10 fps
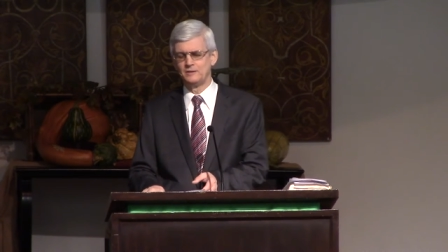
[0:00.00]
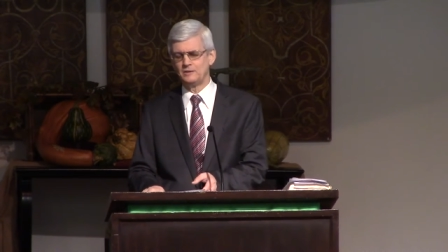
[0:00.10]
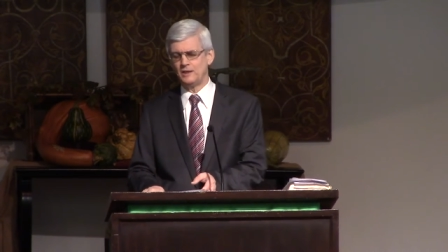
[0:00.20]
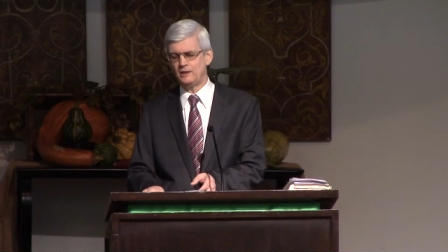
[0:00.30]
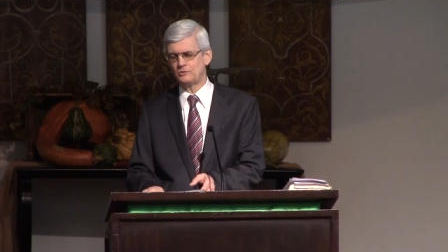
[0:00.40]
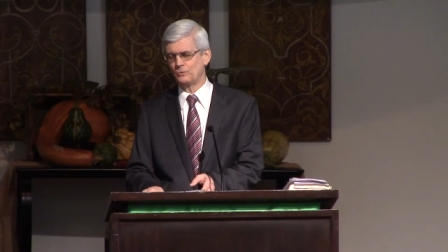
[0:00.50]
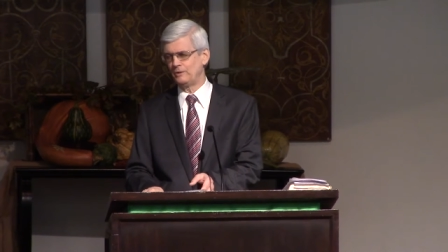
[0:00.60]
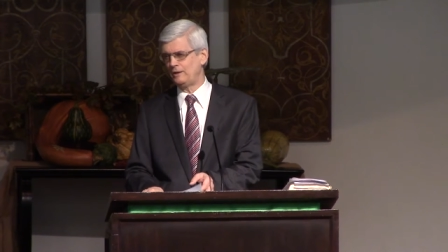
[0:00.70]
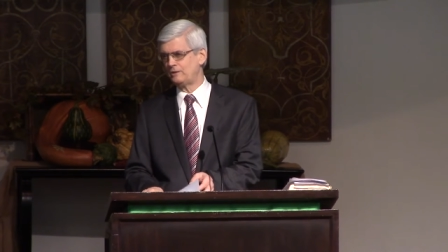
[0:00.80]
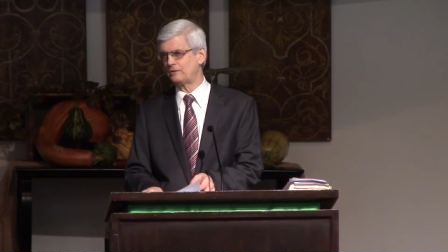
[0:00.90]
The eighth,
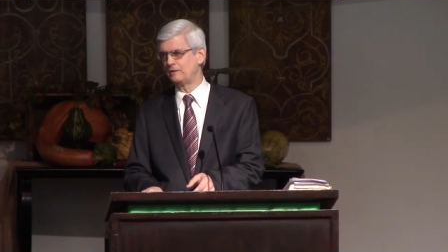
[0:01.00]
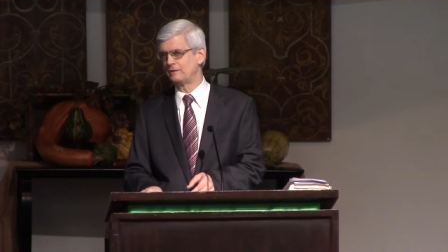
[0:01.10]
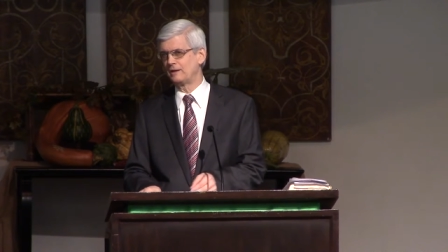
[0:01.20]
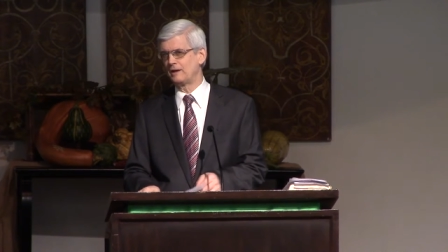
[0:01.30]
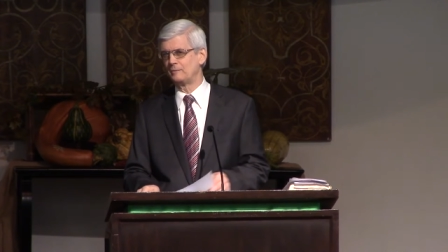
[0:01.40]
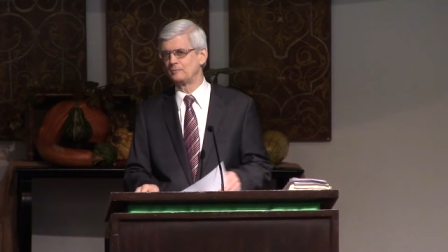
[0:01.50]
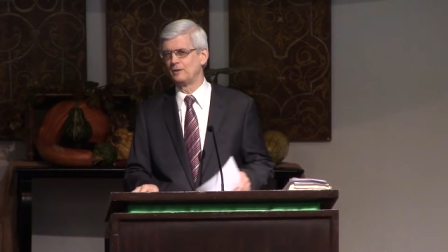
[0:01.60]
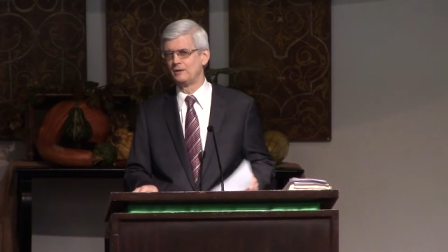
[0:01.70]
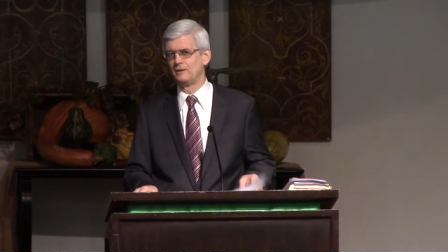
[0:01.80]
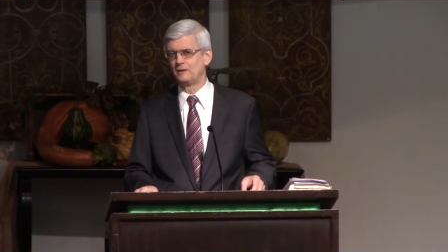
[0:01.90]
eighth thing that I'm,
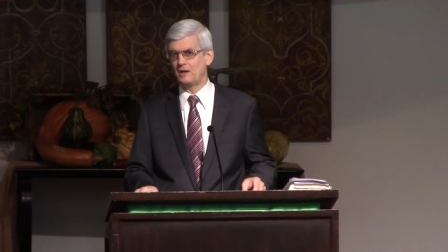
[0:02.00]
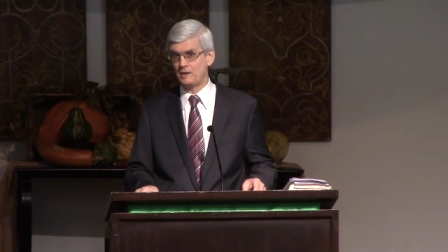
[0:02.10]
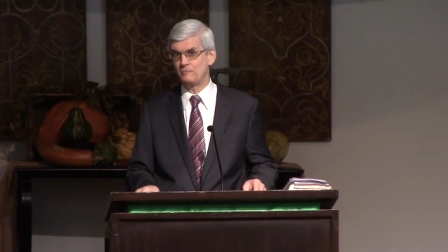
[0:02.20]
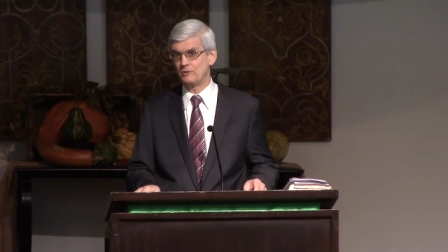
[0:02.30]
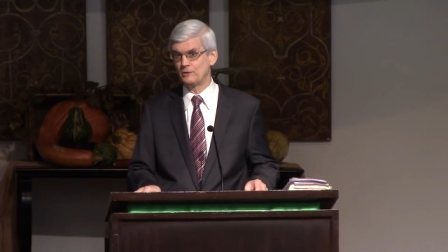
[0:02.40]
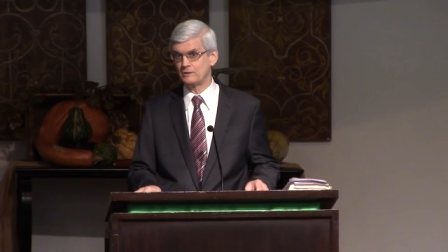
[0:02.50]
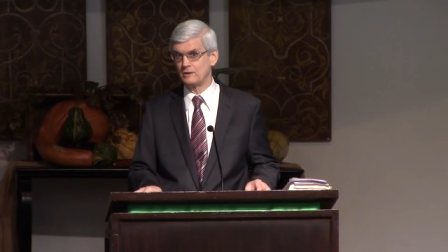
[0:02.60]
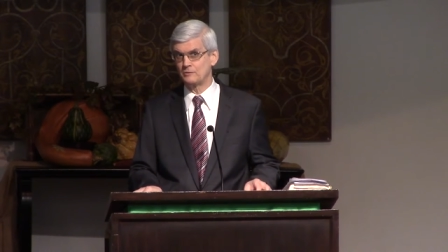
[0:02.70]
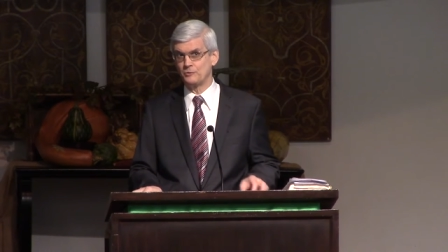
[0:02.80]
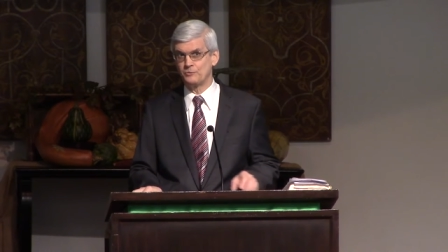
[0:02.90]
I'm very
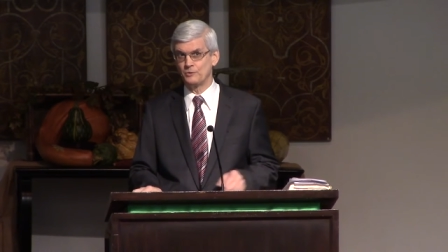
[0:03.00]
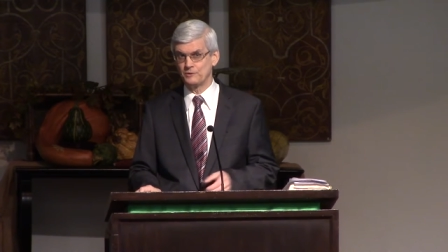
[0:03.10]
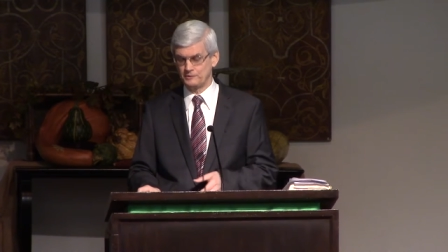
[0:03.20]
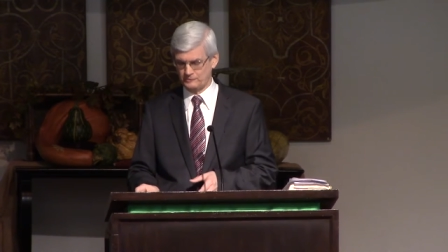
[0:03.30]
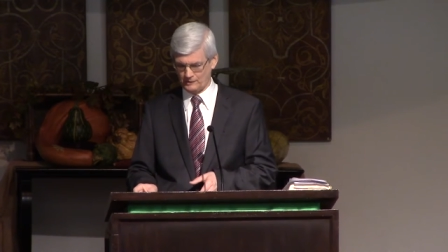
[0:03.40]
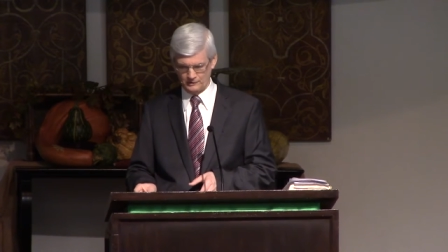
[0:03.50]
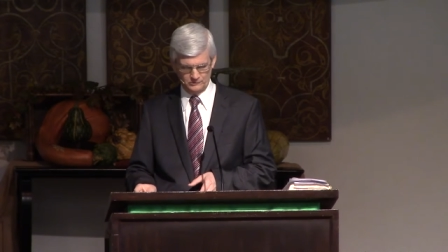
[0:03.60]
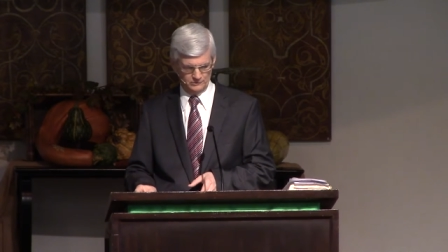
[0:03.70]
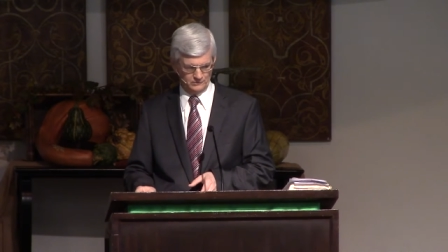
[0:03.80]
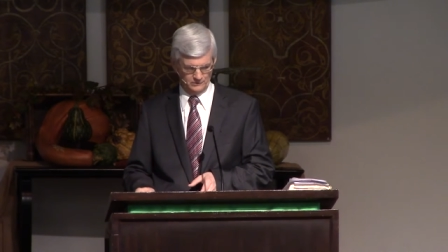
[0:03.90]
thankful for this
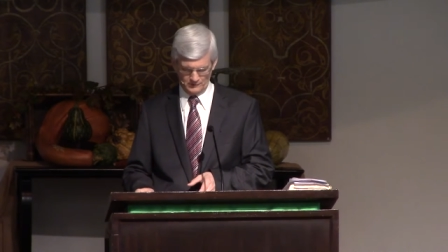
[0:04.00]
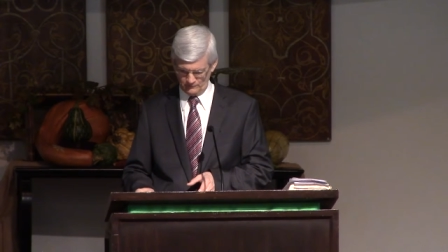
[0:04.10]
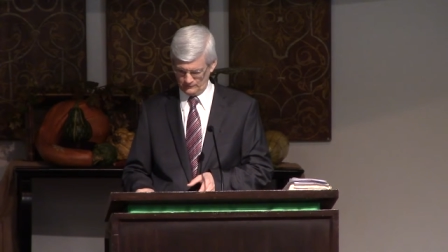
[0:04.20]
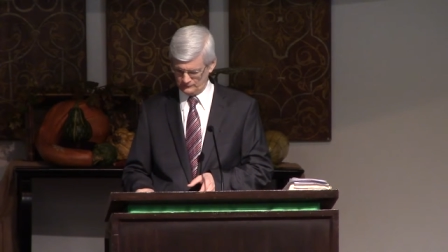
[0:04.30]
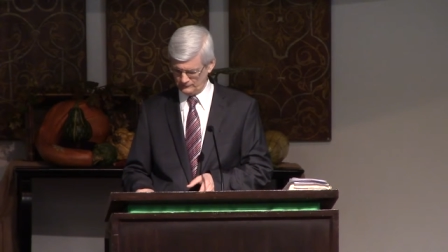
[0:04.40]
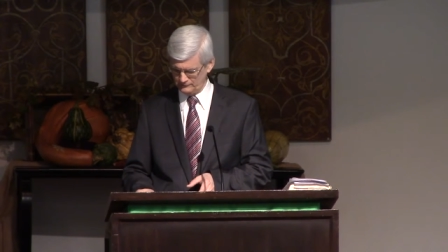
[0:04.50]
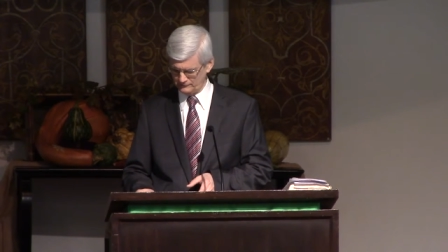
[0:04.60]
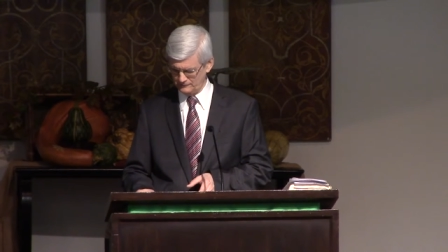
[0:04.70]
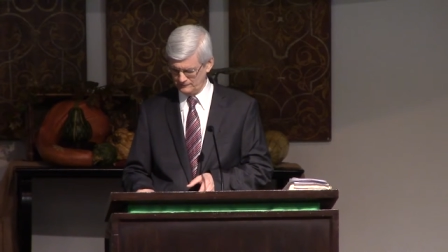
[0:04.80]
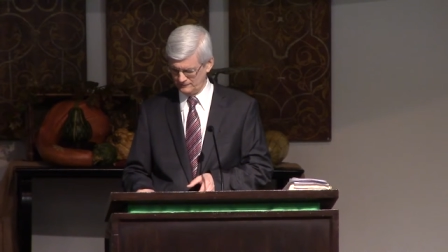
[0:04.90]
Thanksgiving
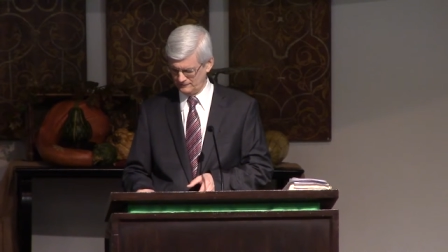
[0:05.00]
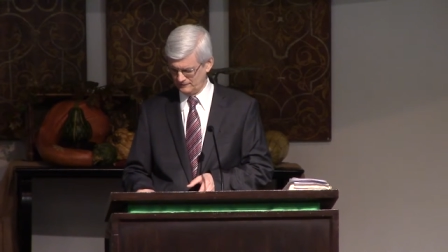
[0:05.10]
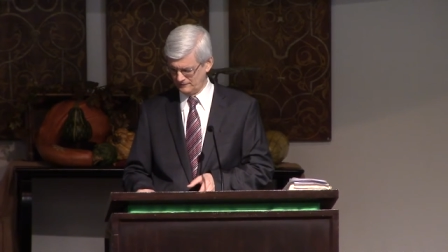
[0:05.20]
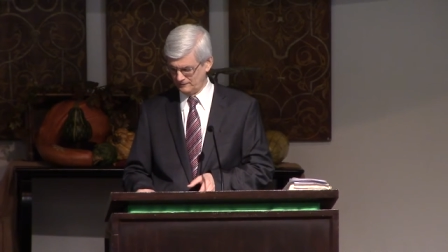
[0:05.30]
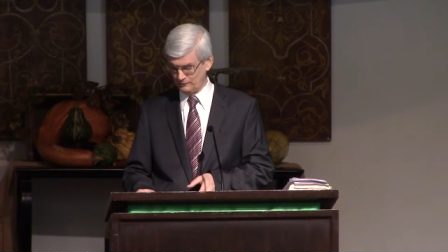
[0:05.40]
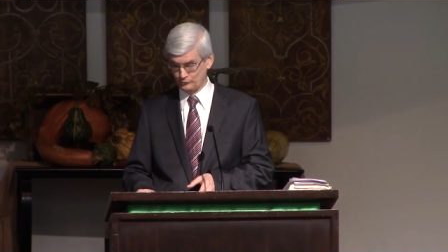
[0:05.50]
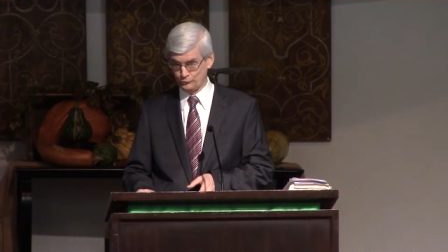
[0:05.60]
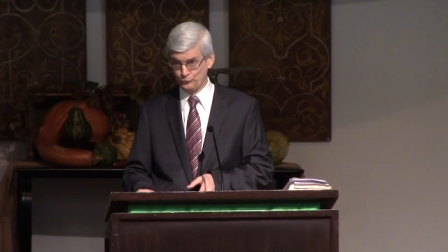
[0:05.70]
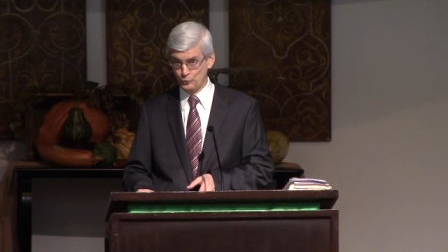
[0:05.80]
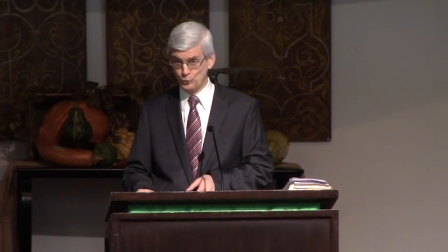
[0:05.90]
season is
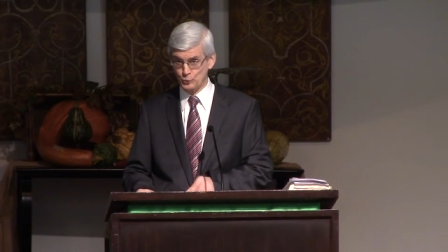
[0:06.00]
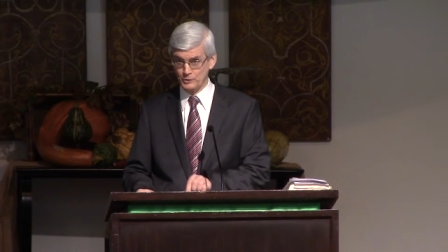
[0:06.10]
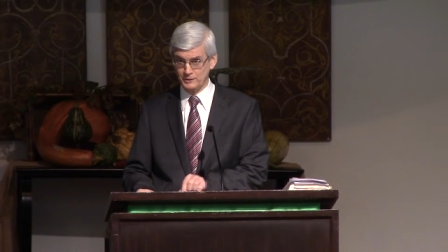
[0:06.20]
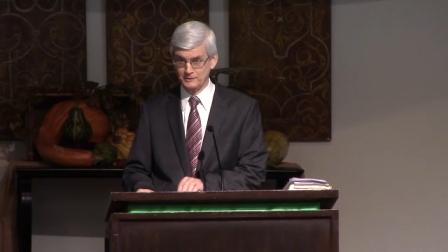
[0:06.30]
food.